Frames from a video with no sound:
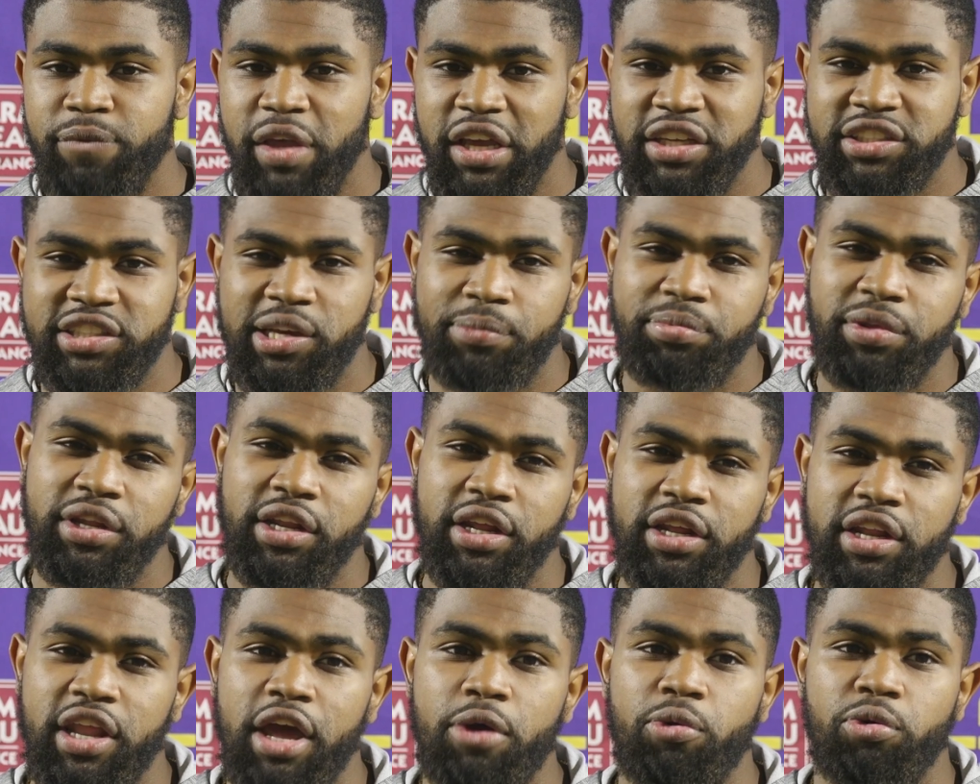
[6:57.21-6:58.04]
it's something
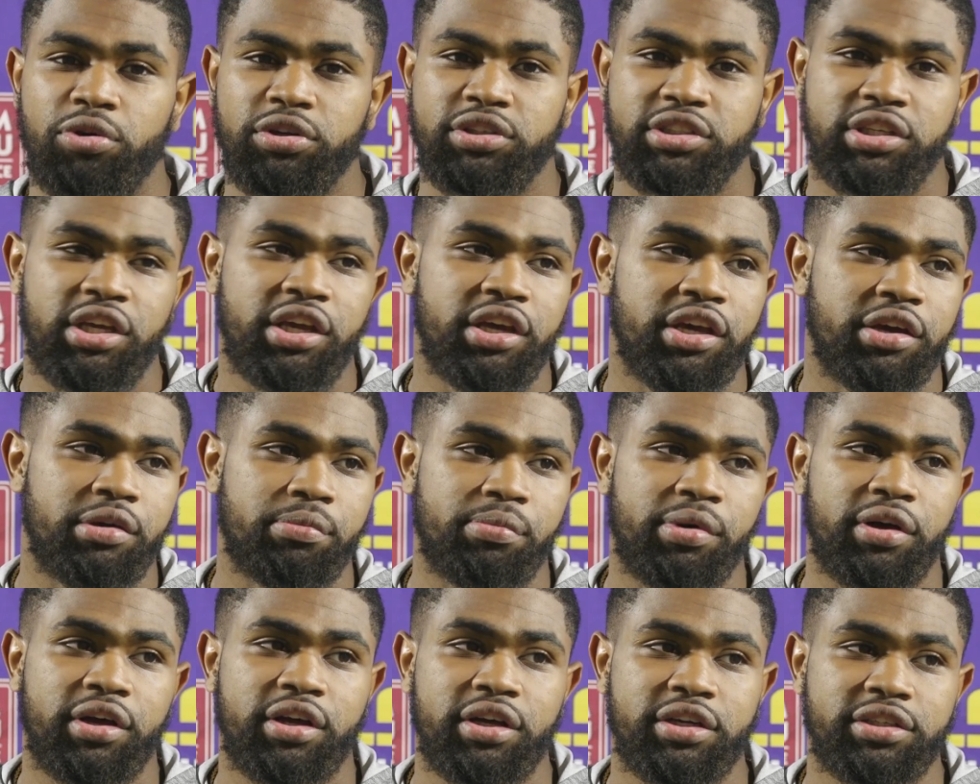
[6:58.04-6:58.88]
that they were
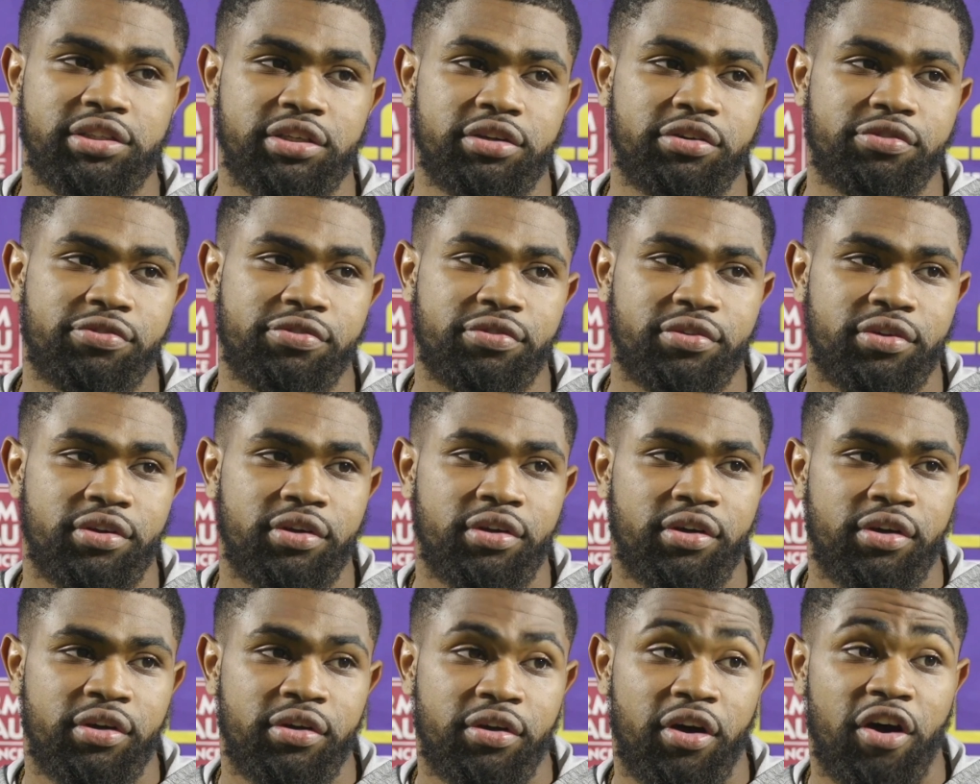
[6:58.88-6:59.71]
seeing because
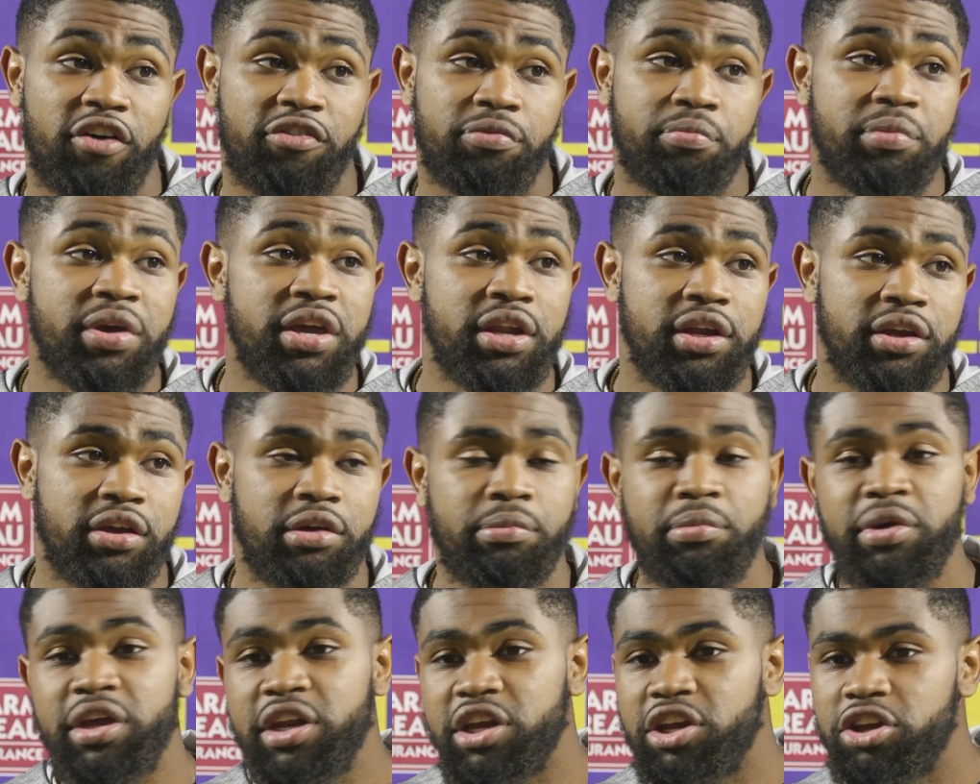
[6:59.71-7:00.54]
of
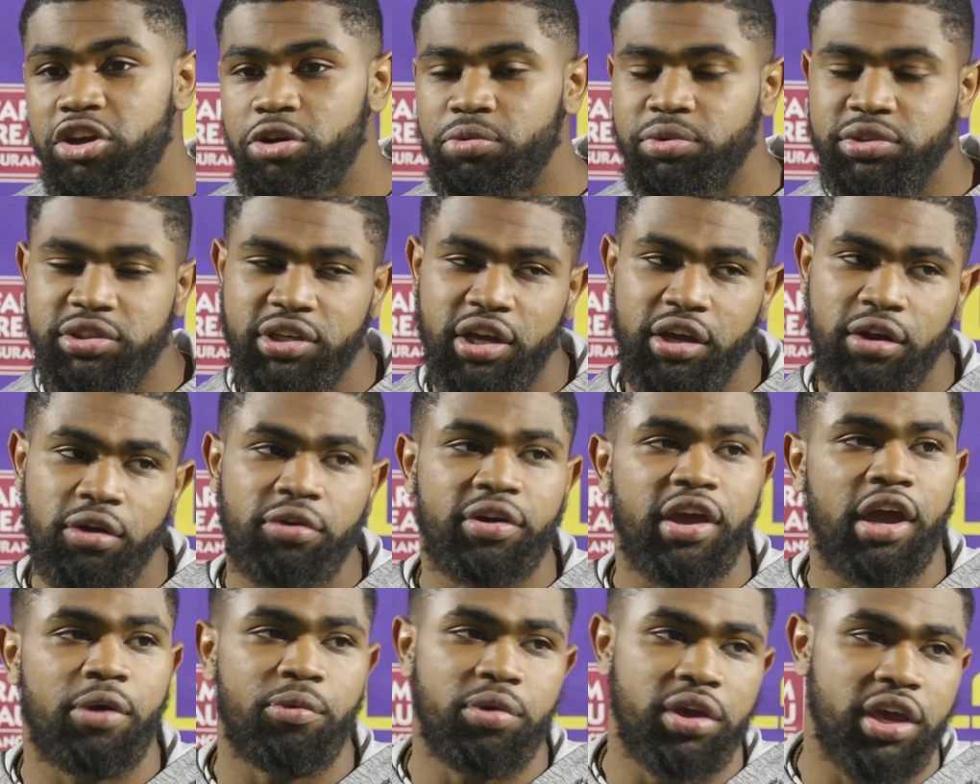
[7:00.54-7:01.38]
media. Media was saying,
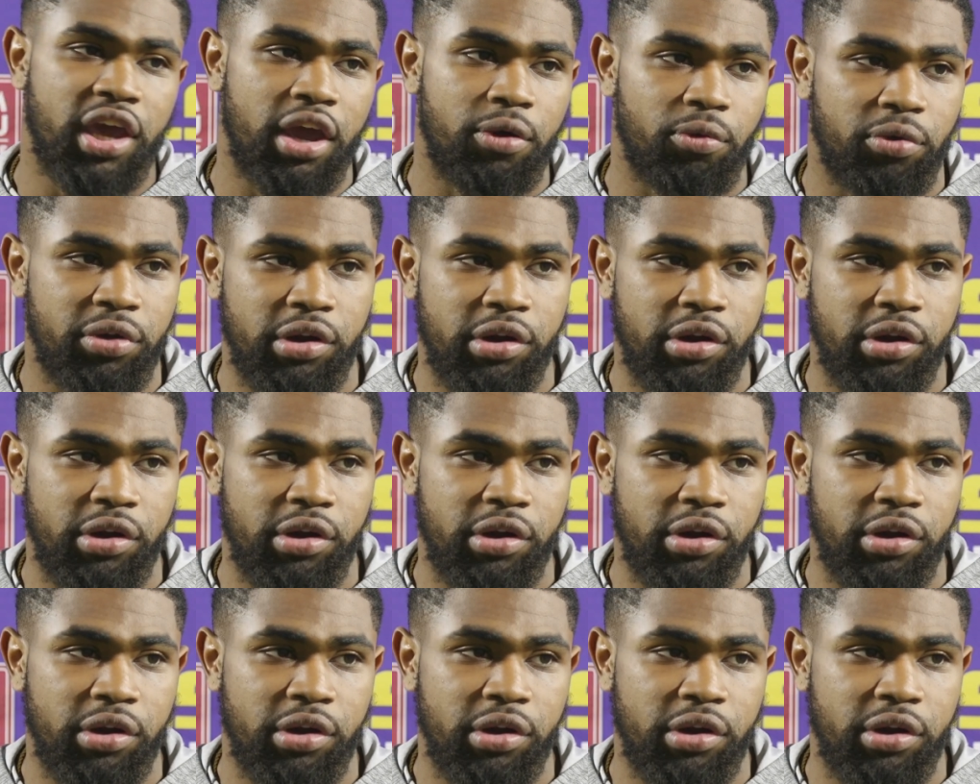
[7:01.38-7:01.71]
okay, we can't